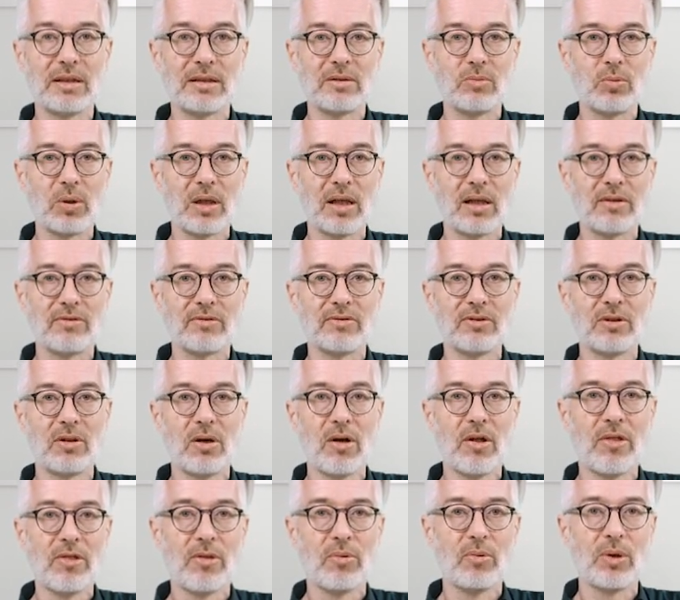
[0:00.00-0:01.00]
And we have
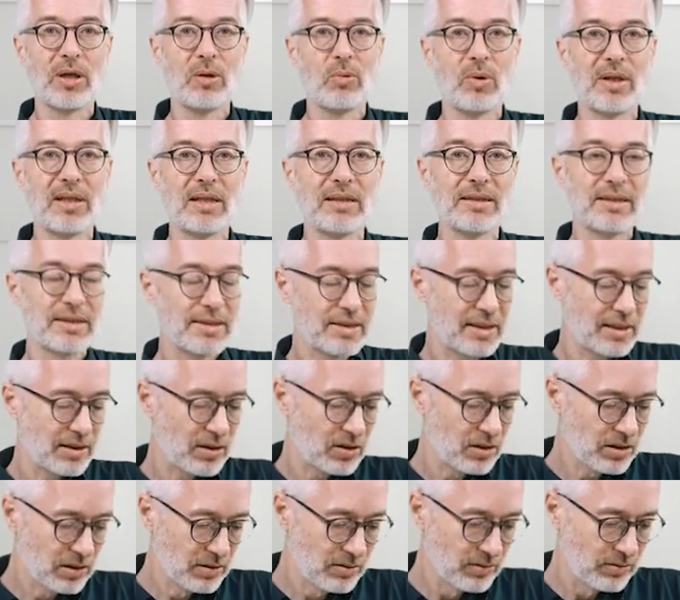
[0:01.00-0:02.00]
three winners
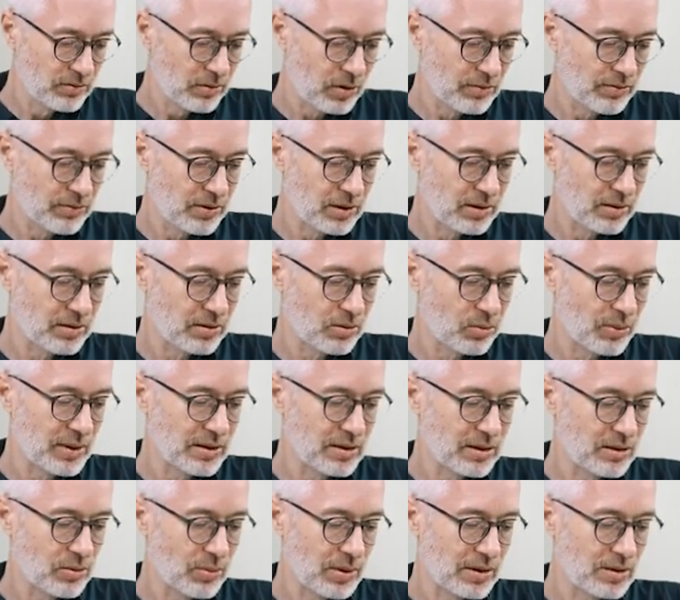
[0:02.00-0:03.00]
there of the
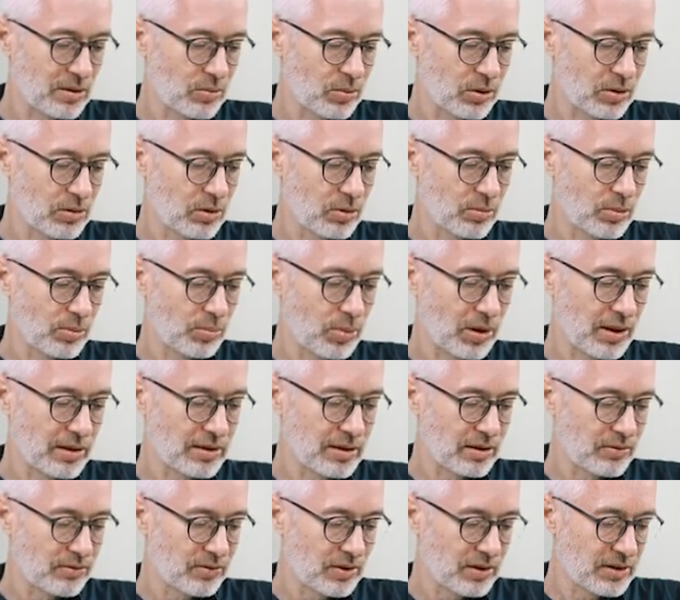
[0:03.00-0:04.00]
2021 Nobel
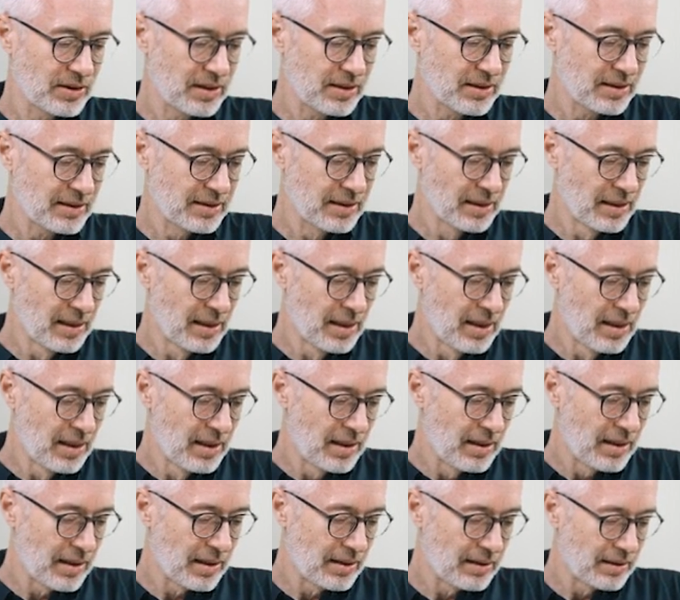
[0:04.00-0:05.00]
Prize in Physics.
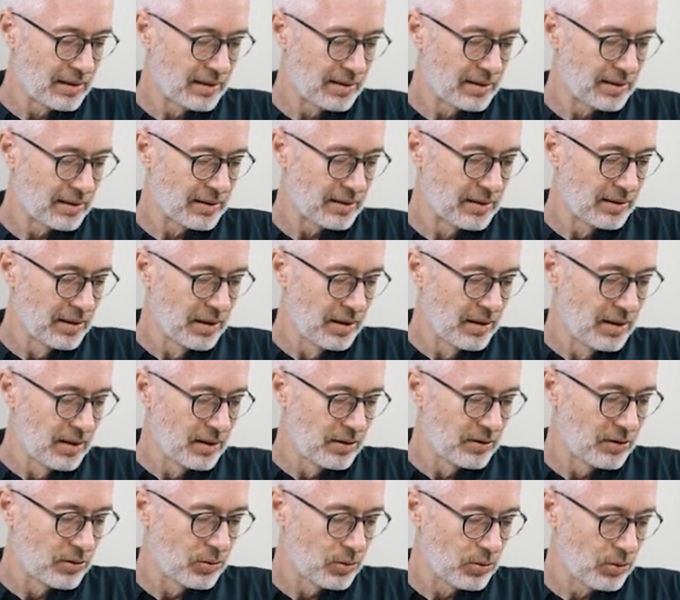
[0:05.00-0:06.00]
And this is
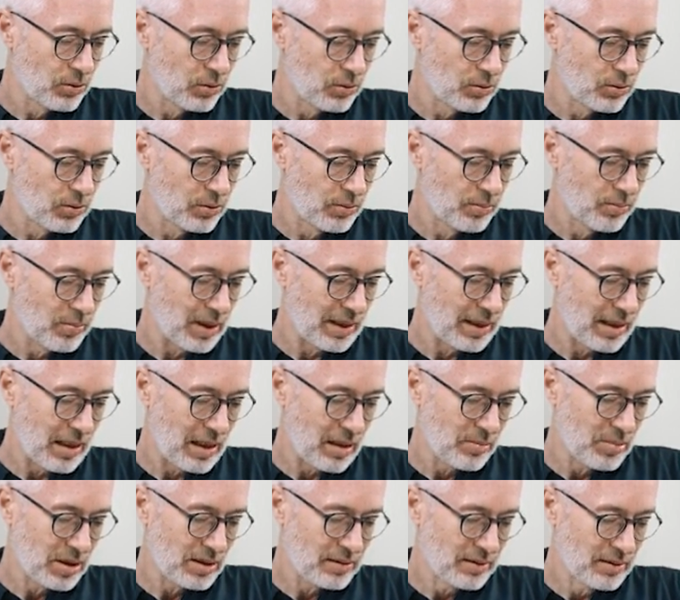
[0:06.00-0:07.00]
Syukuro
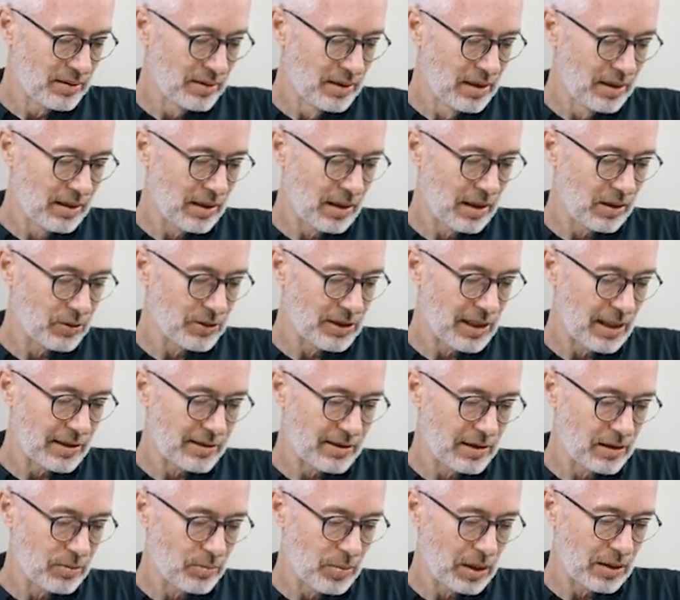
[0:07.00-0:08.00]
Manabe, Klaus
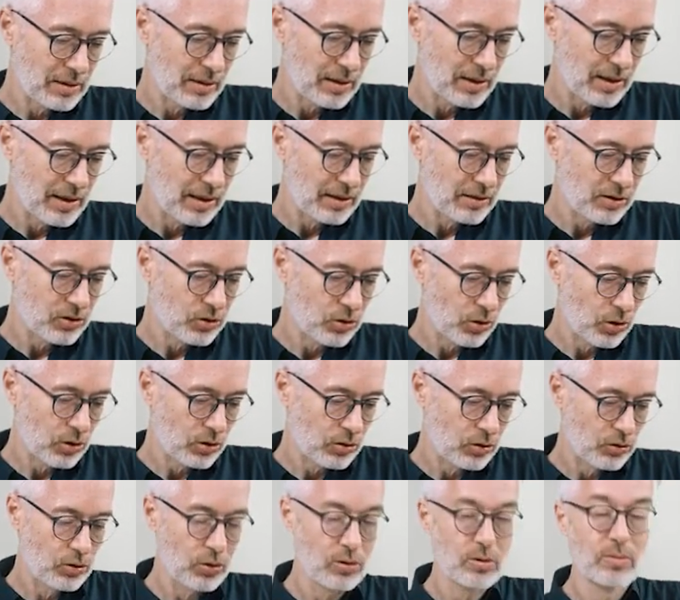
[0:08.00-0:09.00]
Hasselmann, and
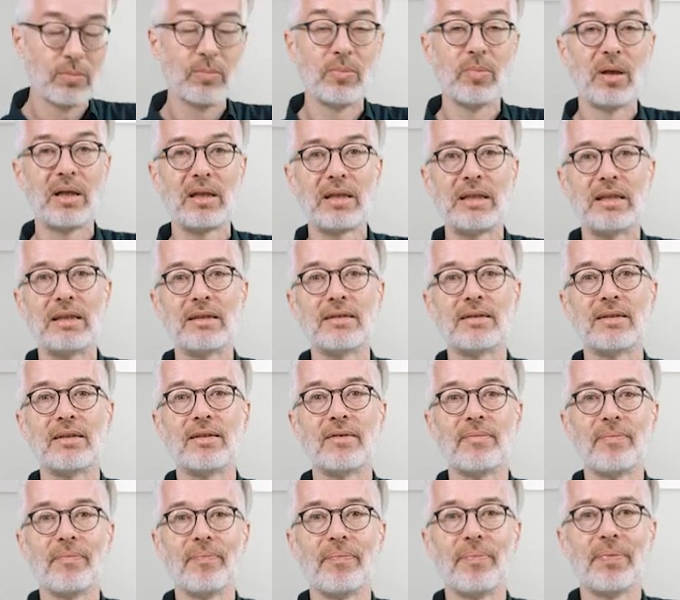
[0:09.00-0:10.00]
Giorgio Parisi.